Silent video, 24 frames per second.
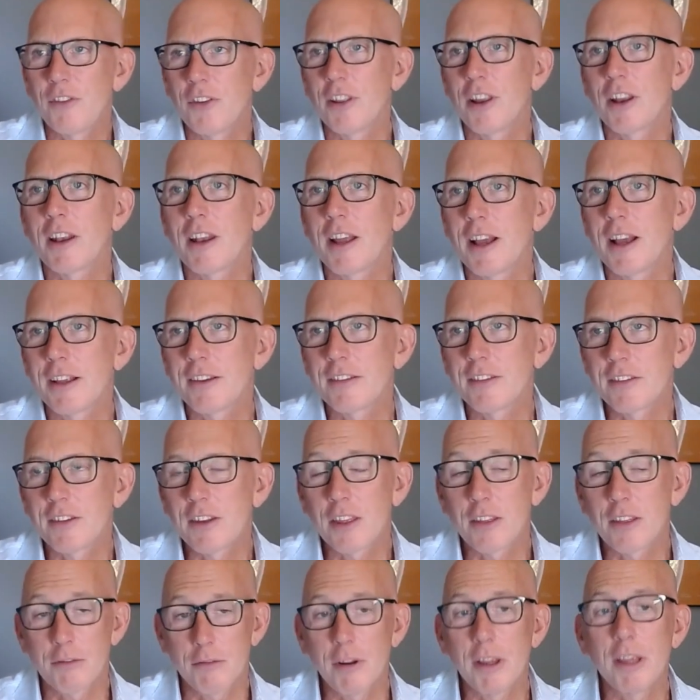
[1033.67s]
for the last
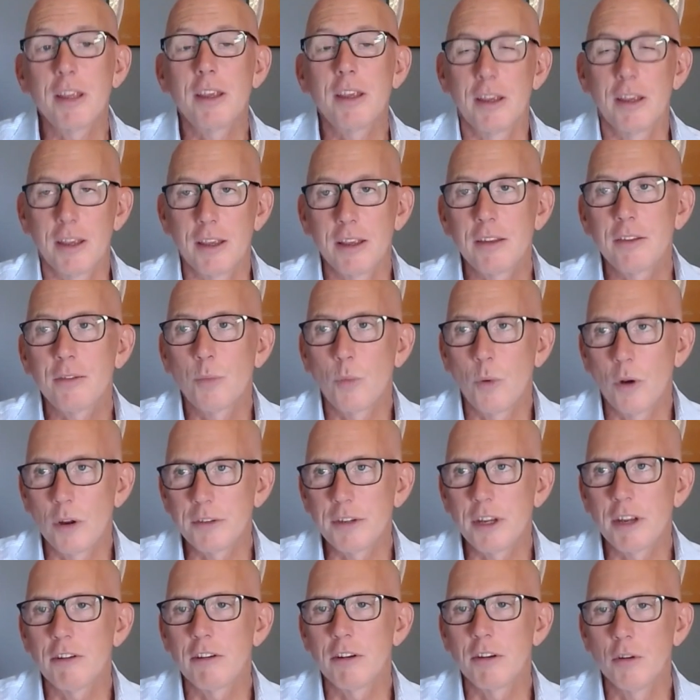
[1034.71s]
3 years,
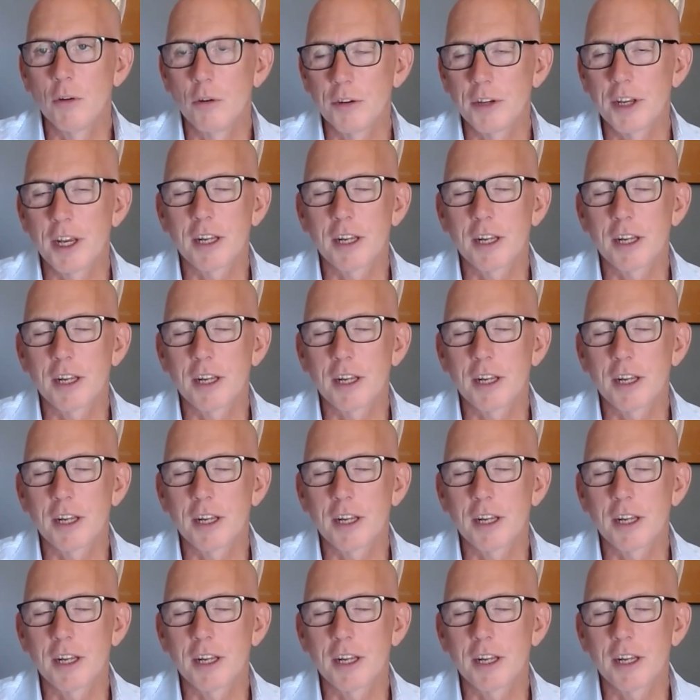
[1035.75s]
1 year at Nord